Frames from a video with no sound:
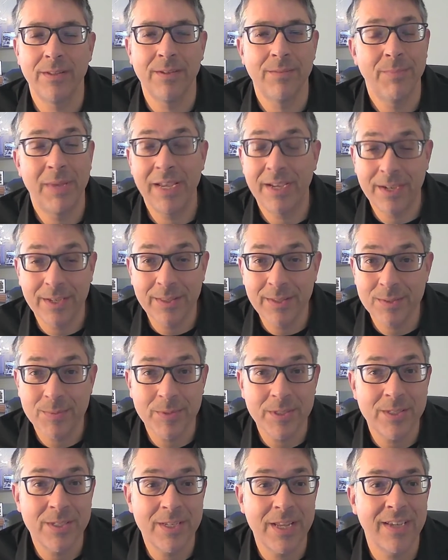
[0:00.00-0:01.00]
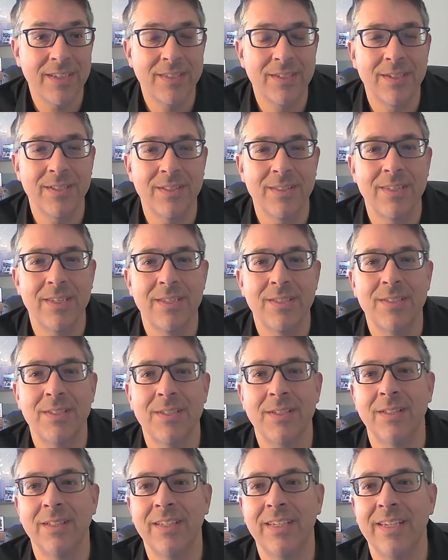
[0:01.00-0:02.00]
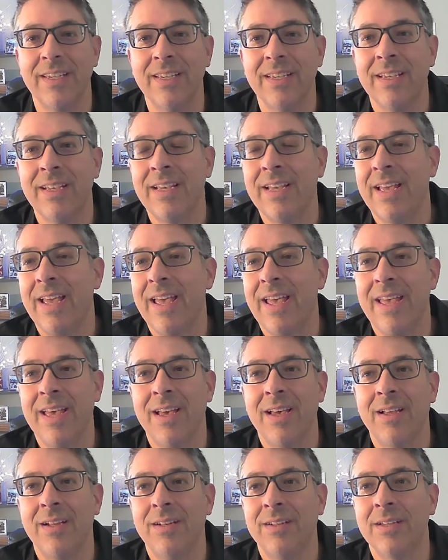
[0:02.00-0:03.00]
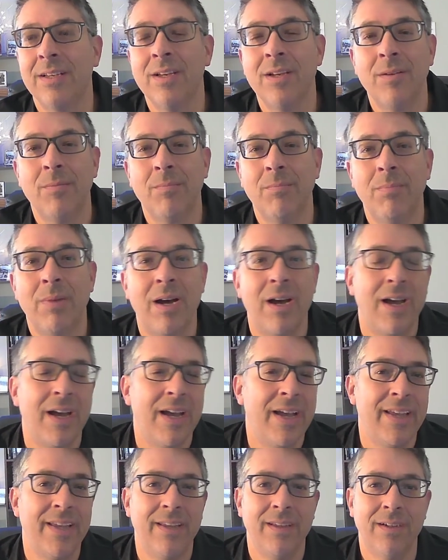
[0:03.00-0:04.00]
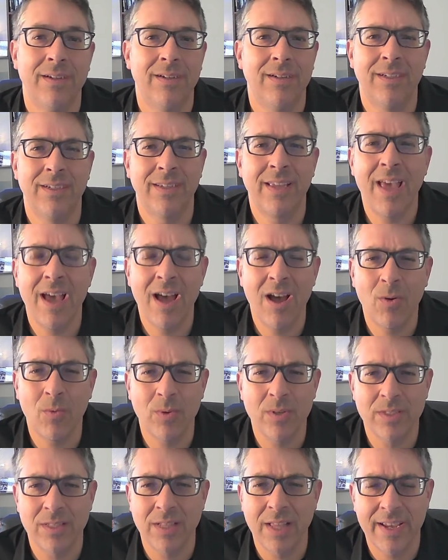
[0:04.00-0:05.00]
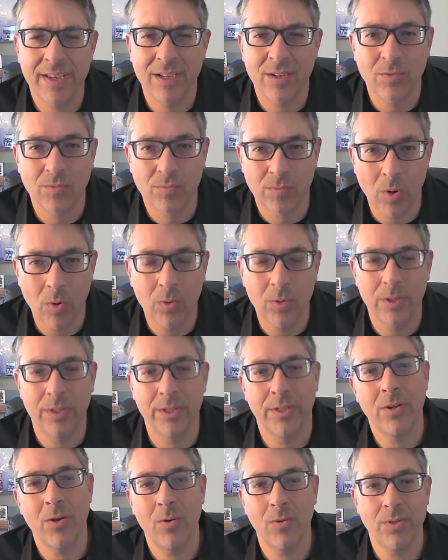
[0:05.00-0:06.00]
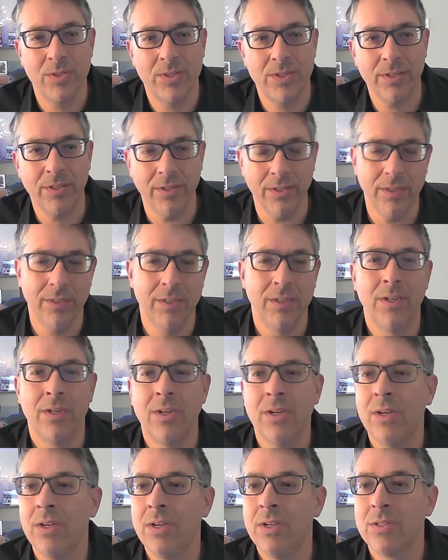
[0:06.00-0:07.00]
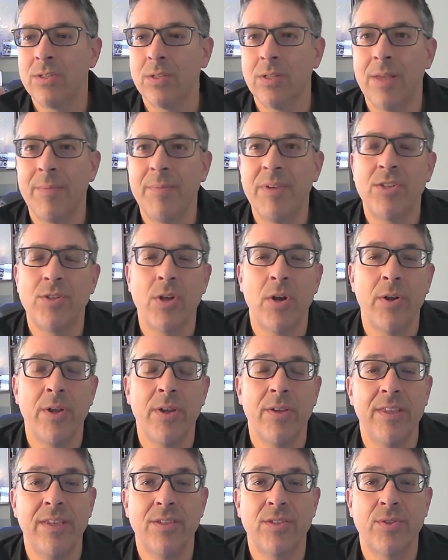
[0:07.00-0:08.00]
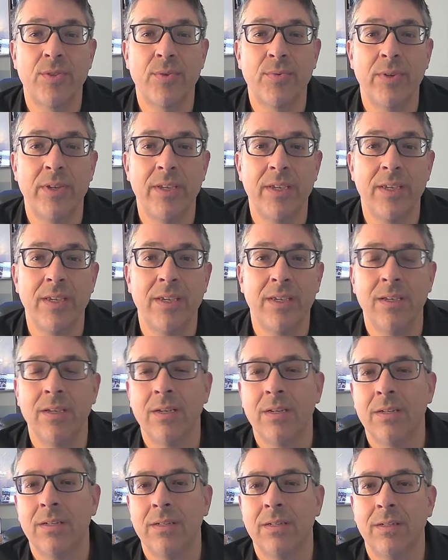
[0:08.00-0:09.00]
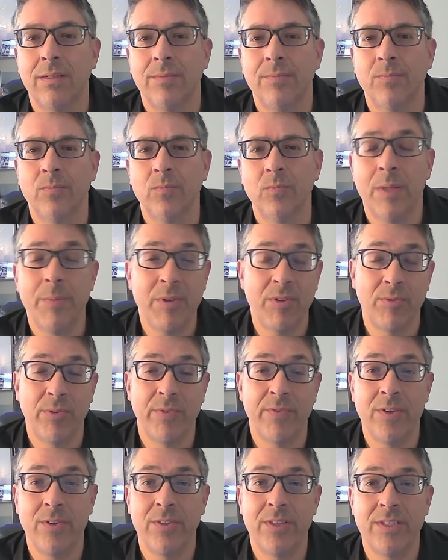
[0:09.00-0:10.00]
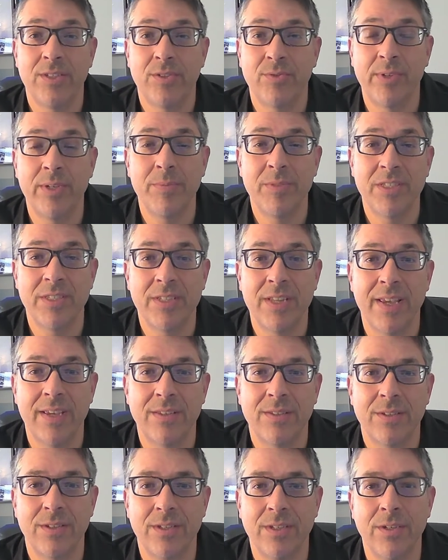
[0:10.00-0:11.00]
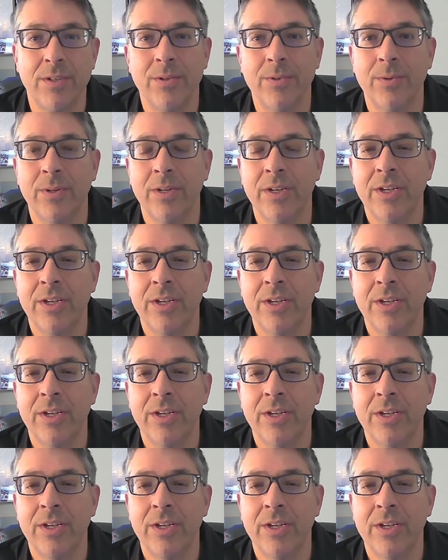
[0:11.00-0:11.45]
making these mistakes consistently, and my account was like a roller coaster. So let me show you these three, let me reveal these three mistakes to you,